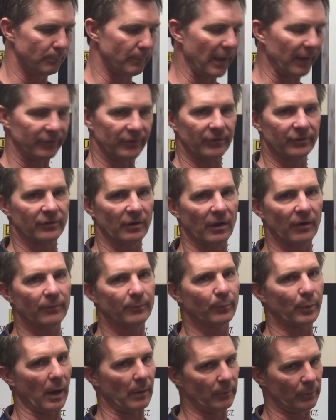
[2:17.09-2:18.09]
messy
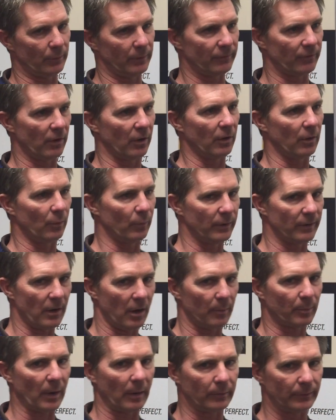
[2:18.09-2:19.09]
stuff. Probably we
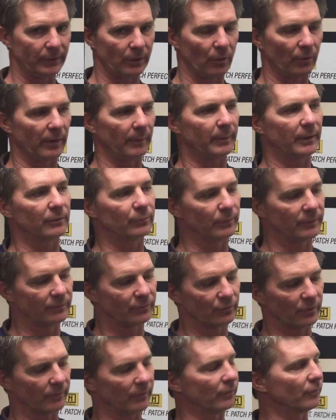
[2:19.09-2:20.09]
all probably know that because
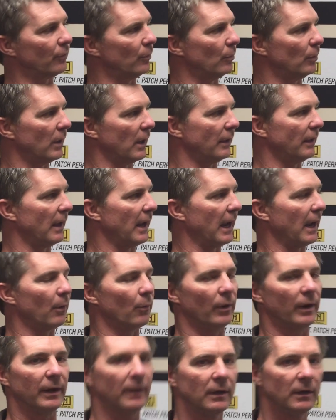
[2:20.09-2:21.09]
we've driven through it on the
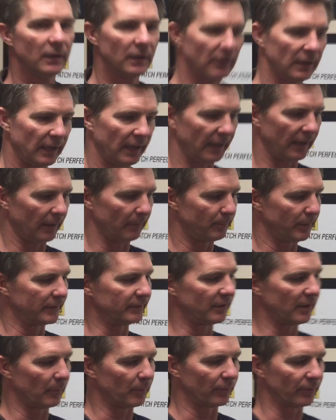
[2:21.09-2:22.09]
highway and
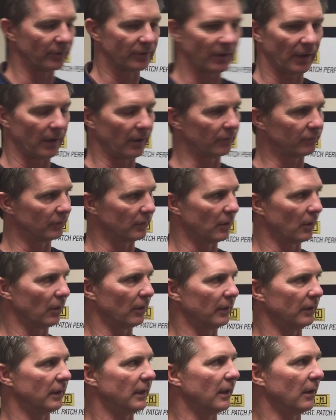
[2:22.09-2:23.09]
picked it up with our tires and
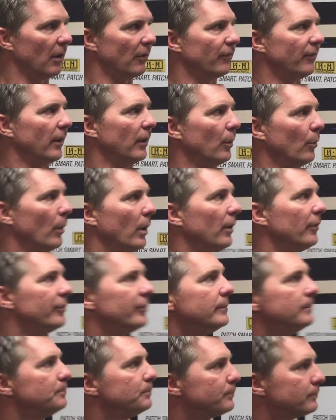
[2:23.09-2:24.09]
heard it hit our fender wells.